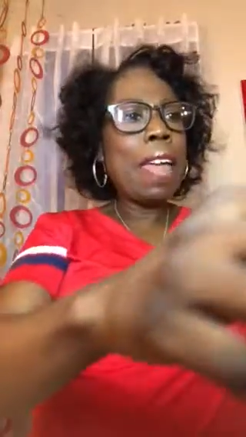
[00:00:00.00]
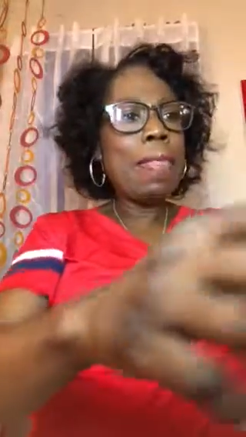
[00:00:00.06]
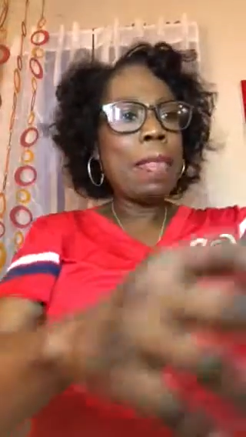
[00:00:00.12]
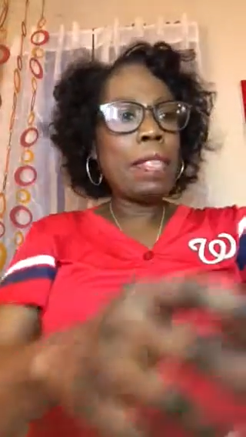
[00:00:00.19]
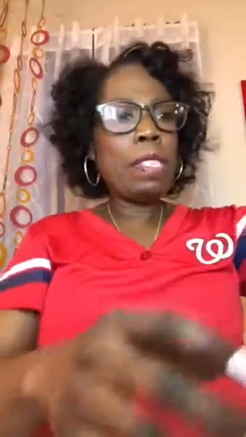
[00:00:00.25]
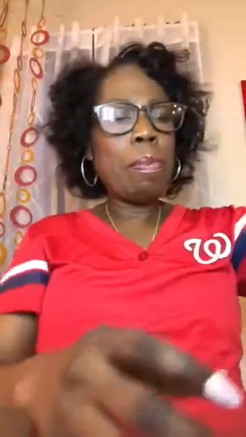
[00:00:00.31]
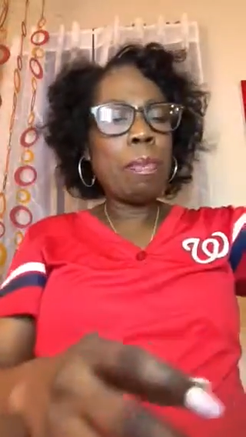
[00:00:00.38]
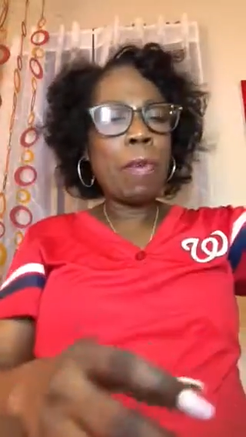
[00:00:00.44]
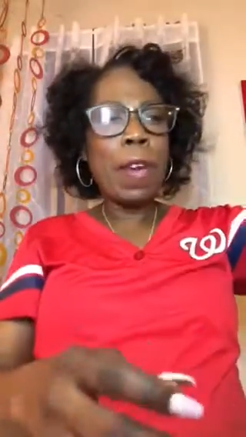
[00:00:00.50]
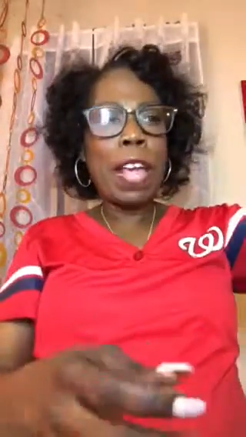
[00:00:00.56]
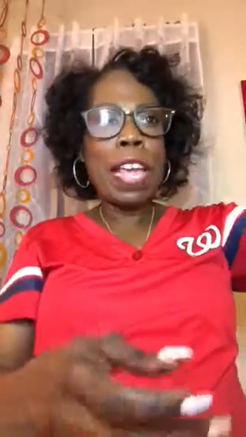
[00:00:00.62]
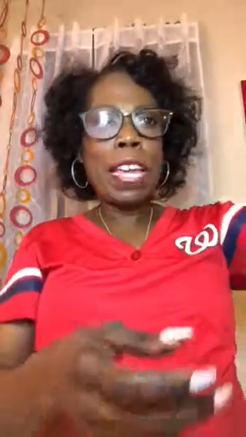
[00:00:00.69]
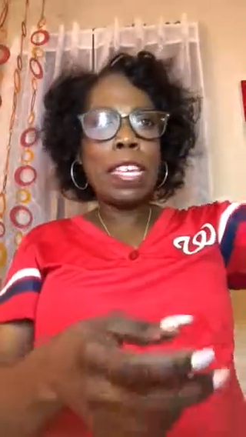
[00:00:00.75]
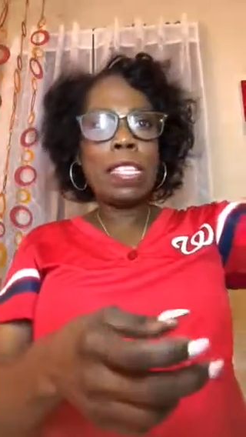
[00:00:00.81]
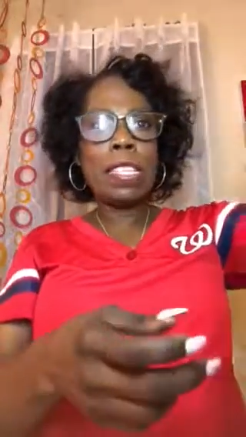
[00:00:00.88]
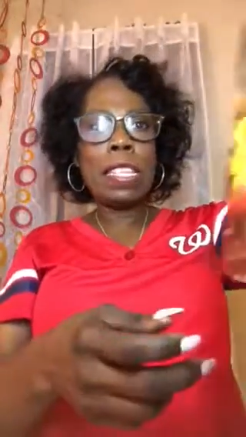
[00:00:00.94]
and the
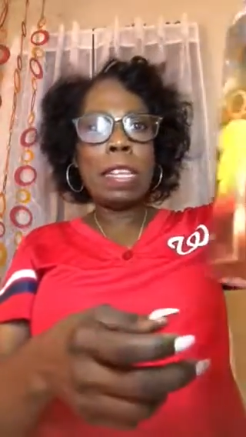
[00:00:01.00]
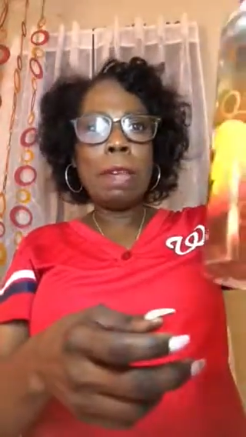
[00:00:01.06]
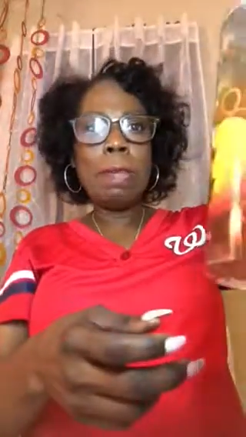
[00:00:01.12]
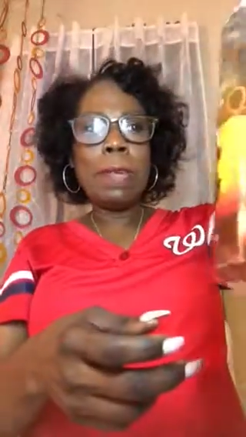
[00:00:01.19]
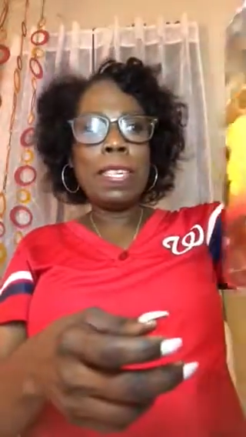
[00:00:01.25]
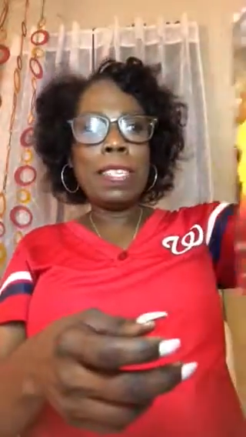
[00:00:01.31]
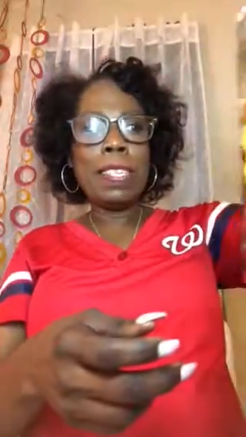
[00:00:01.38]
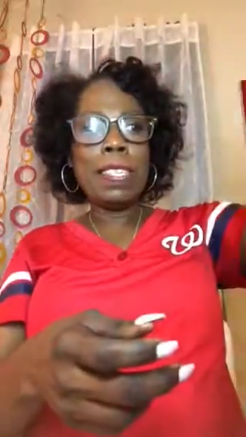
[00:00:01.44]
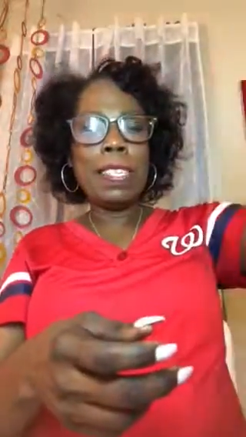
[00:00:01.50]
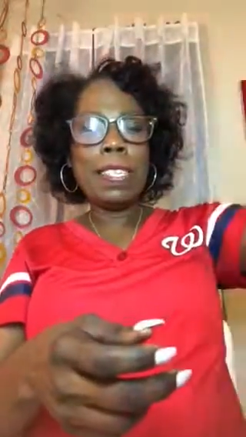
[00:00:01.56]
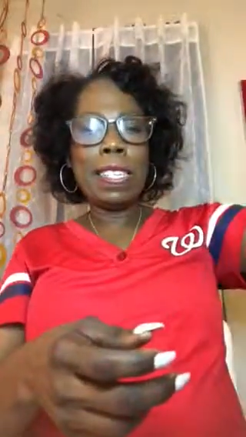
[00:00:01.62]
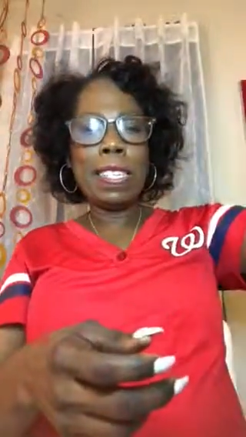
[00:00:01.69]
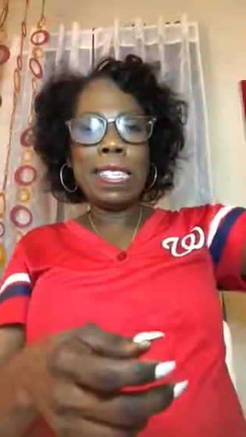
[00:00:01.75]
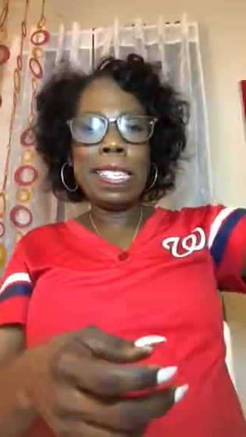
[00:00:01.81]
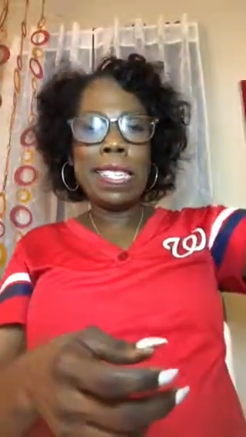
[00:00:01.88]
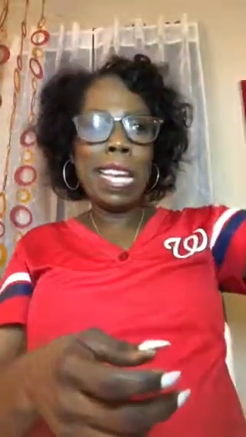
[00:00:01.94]
spray is going to be
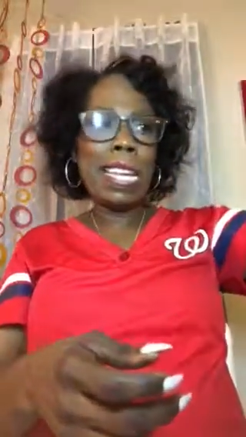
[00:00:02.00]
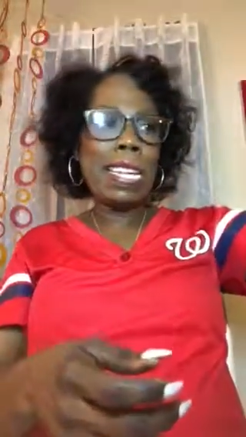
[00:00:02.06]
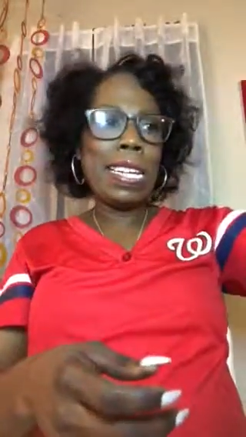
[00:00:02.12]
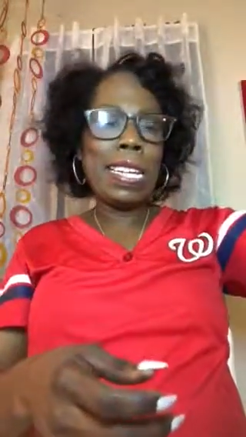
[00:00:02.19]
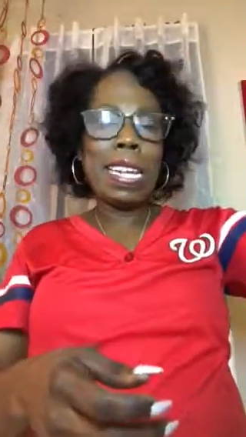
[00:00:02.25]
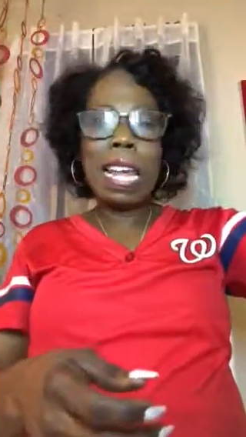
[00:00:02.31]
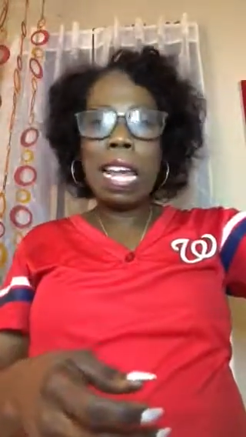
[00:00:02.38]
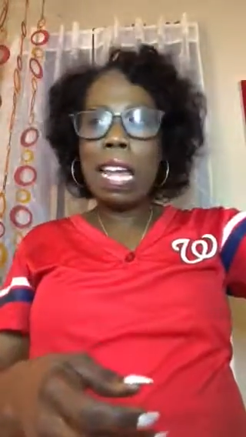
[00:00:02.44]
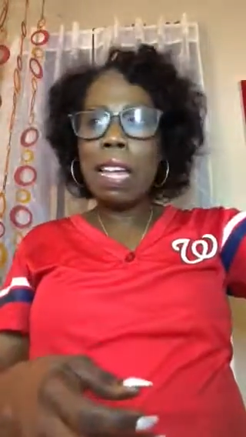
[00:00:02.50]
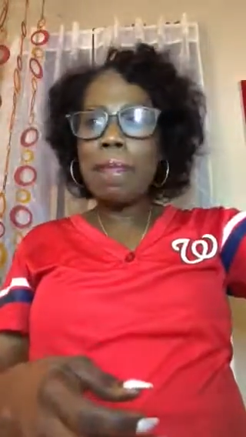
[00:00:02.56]
$6.99.